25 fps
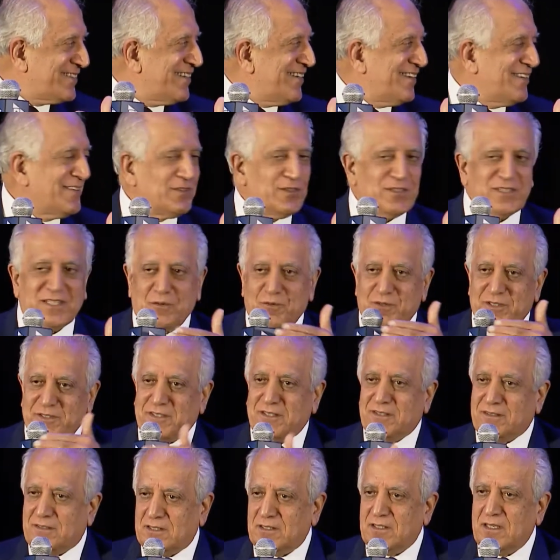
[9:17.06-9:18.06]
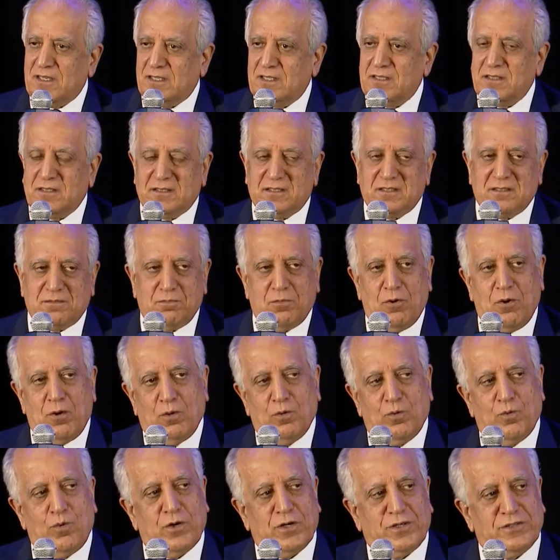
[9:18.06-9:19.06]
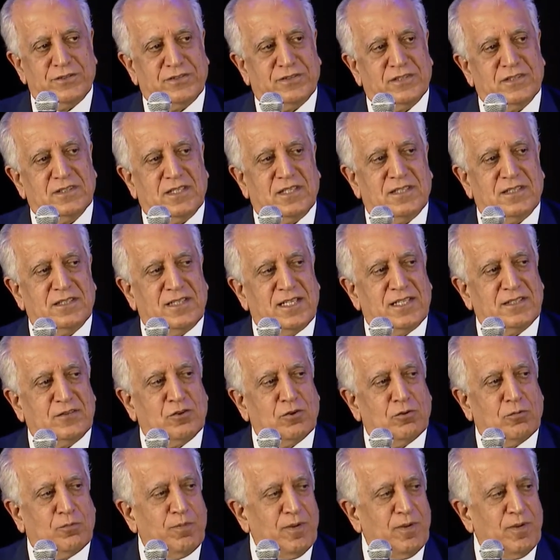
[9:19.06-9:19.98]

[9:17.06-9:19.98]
Although there were small wars that took